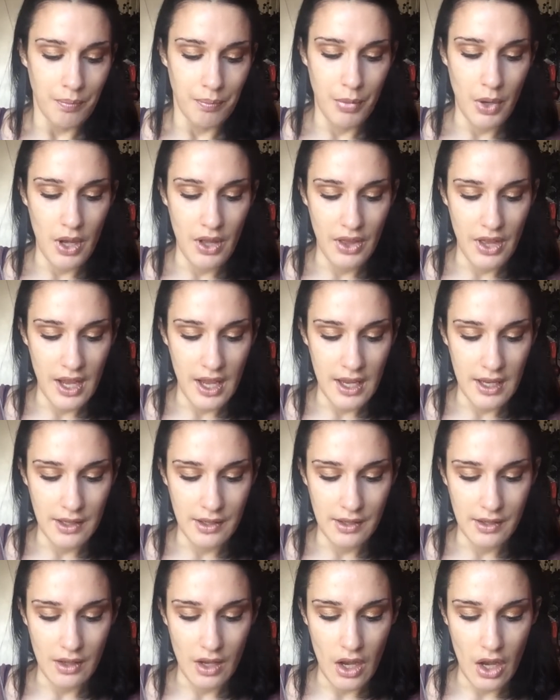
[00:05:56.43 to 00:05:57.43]
But
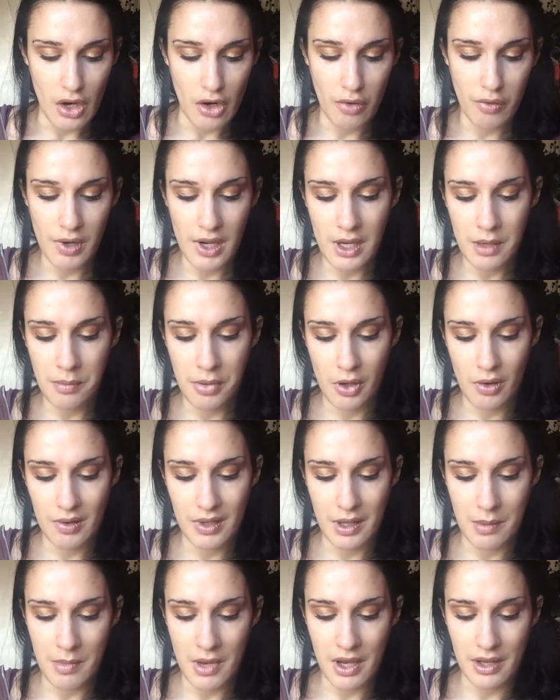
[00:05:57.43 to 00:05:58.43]
there's a green
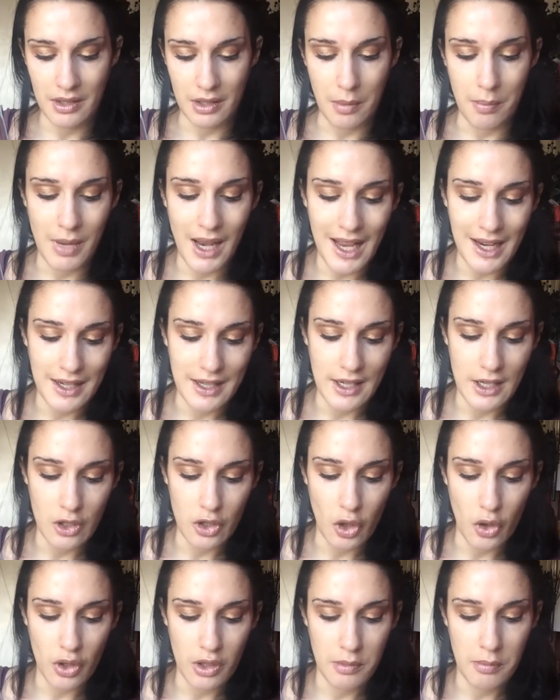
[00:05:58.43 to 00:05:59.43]
purity mask, a black
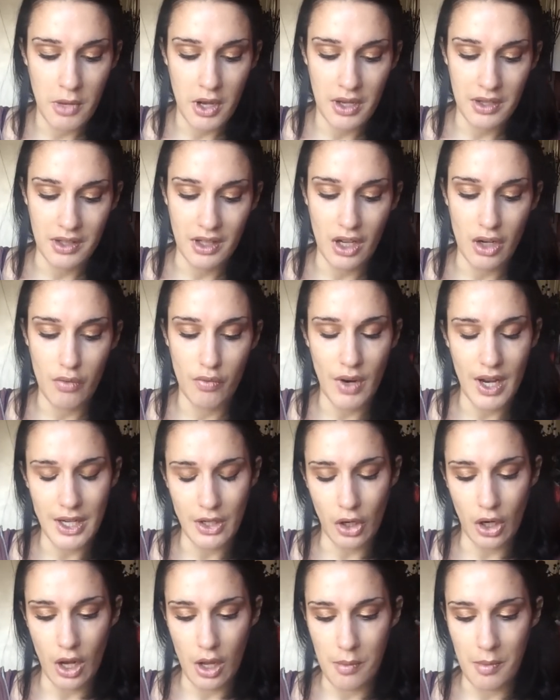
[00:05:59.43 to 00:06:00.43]
detox mask, and a red
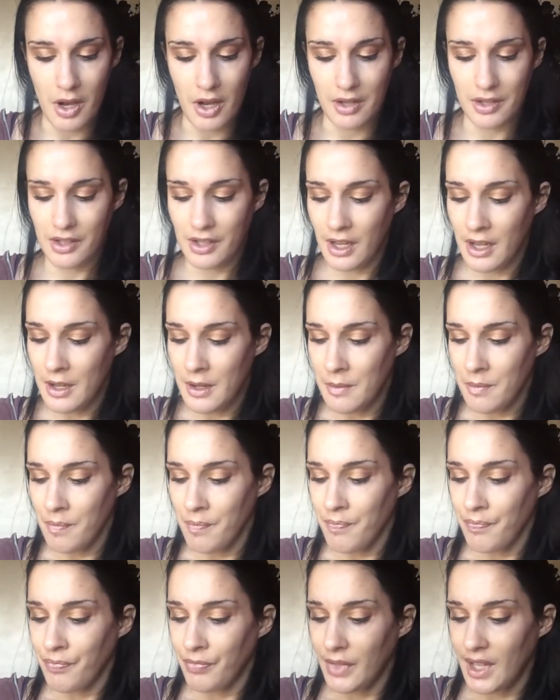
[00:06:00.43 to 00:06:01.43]
glow mask.
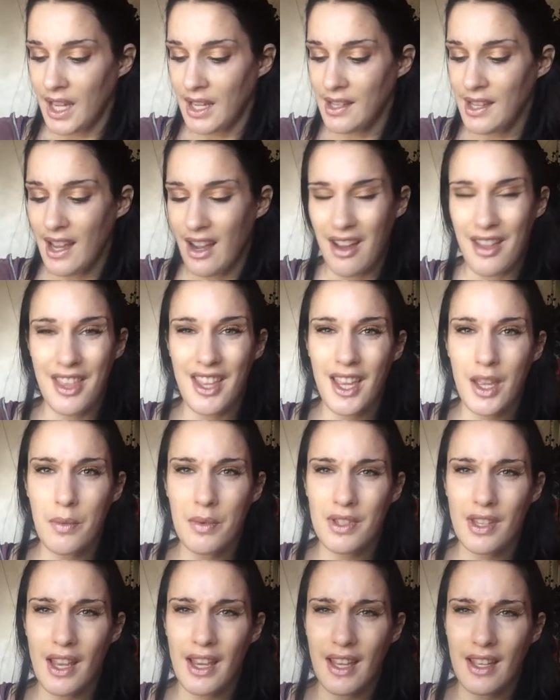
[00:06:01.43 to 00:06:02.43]
And yeah, I think it
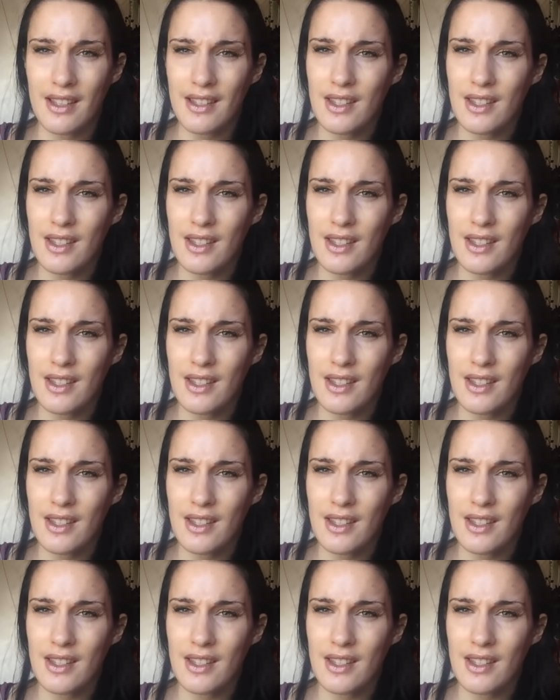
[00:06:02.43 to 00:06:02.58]
was like